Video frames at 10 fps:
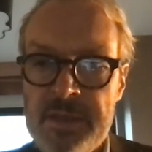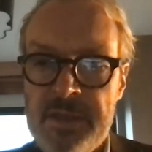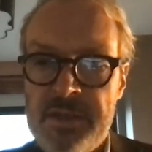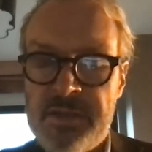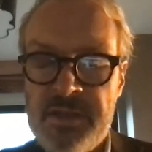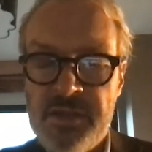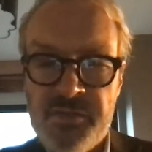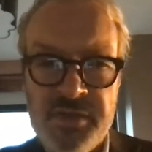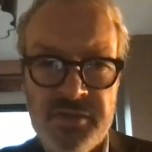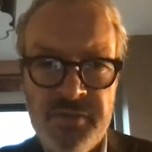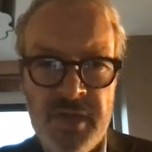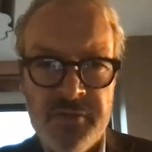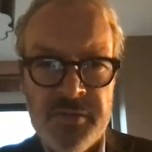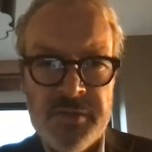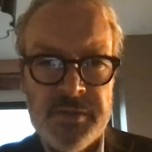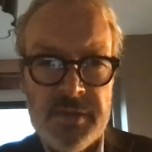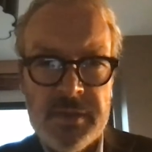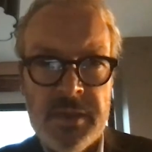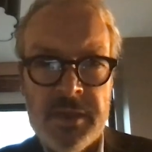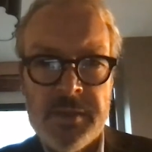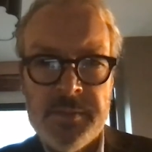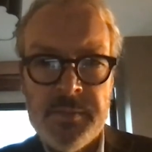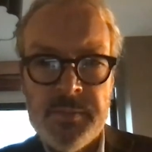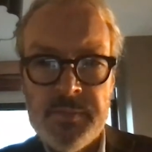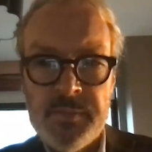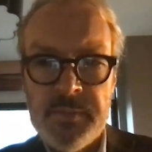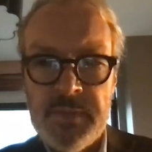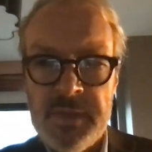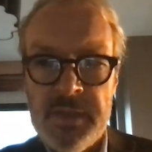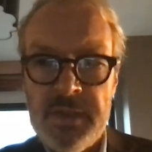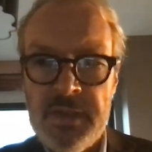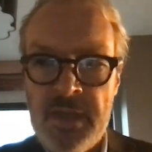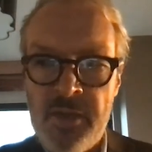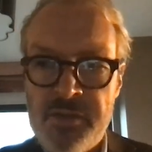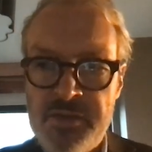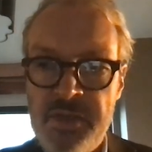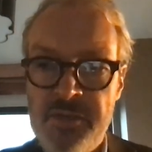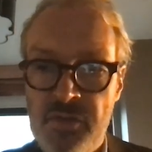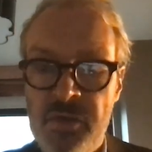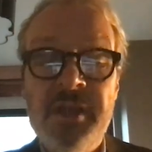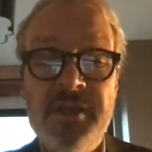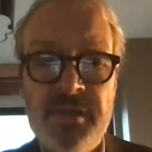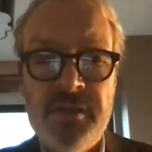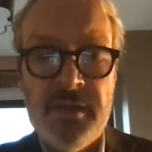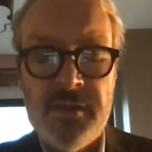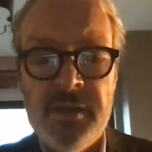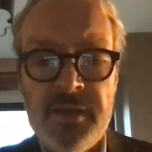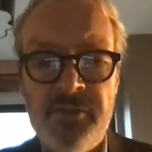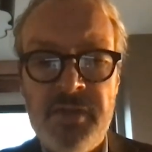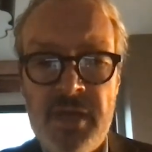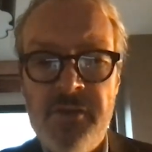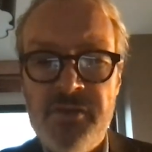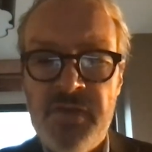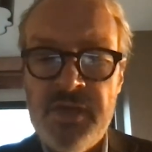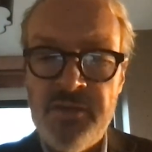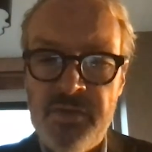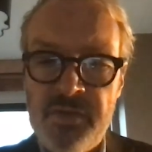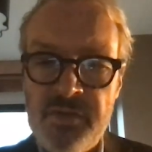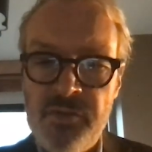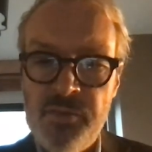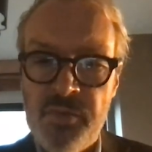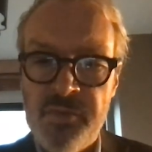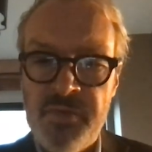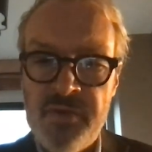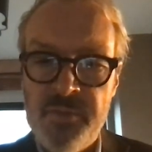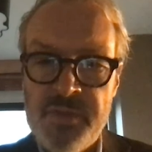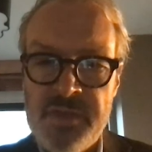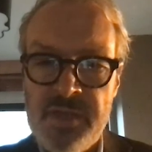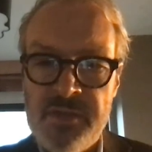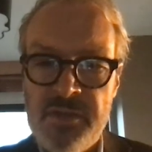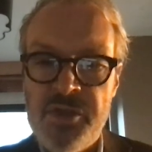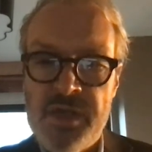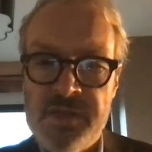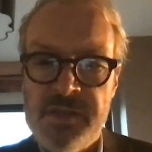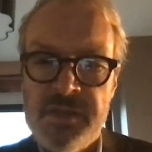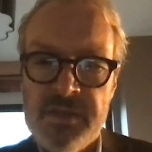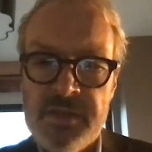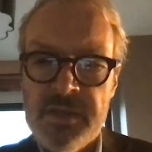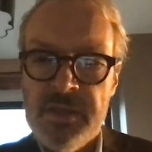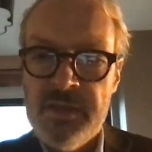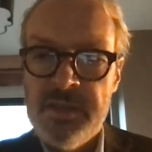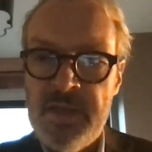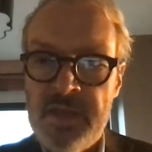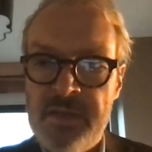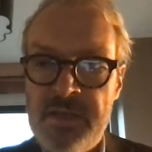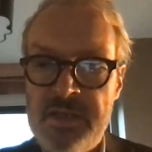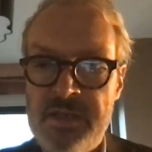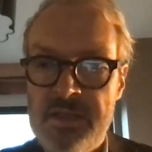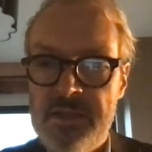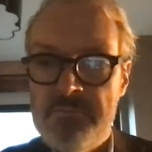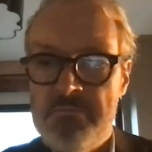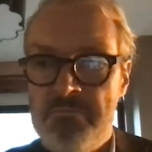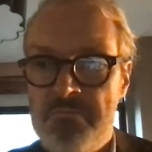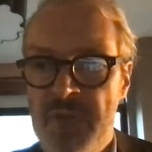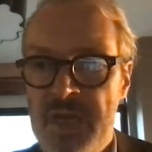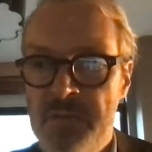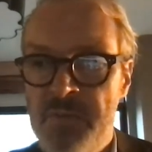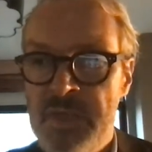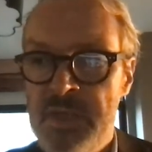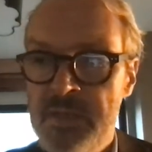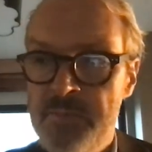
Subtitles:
The disease-free survival in our series, or at least the recurrence rate of 32.5%, suggests that this may be